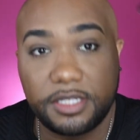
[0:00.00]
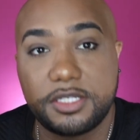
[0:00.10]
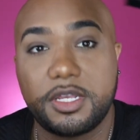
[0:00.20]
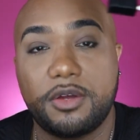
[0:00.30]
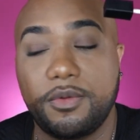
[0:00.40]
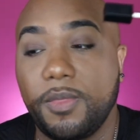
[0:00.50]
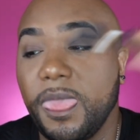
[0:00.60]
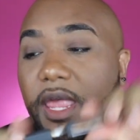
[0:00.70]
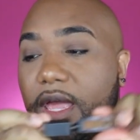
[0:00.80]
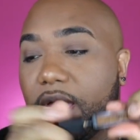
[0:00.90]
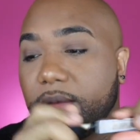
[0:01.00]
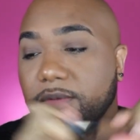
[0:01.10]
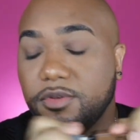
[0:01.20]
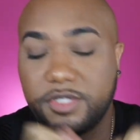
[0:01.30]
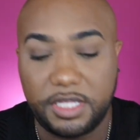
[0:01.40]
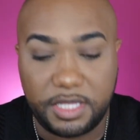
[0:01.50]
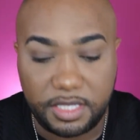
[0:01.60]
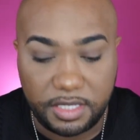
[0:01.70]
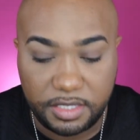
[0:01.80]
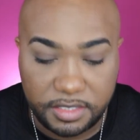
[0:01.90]
So I'm using
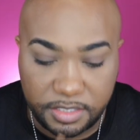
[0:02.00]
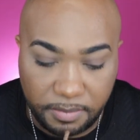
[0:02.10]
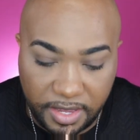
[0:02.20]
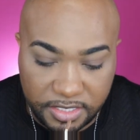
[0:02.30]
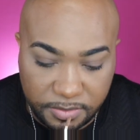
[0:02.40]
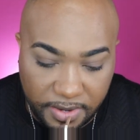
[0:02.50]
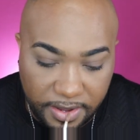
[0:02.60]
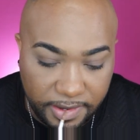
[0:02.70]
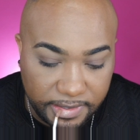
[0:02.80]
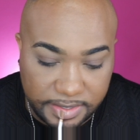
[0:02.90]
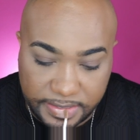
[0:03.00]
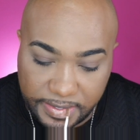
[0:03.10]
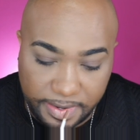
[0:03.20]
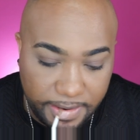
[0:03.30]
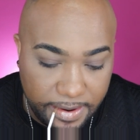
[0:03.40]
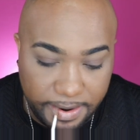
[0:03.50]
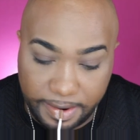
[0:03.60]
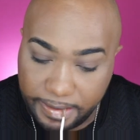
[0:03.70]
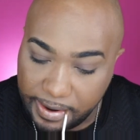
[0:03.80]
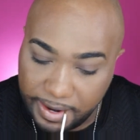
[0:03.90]
the Smashbox
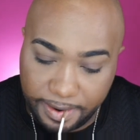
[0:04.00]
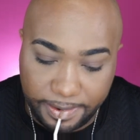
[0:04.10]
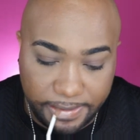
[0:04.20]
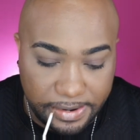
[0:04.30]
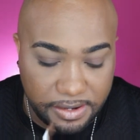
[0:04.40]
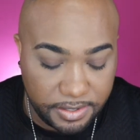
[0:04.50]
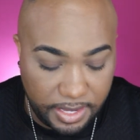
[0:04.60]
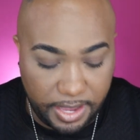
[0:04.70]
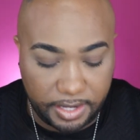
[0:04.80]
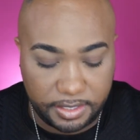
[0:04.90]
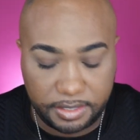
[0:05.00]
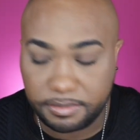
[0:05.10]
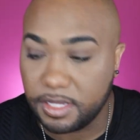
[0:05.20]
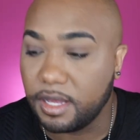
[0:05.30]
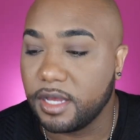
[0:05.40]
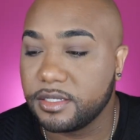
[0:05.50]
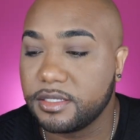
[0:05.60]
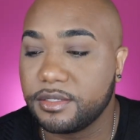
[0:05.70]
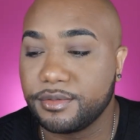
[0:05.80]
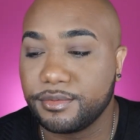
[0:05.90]
Cognac lip
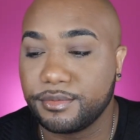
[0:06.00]
gloss.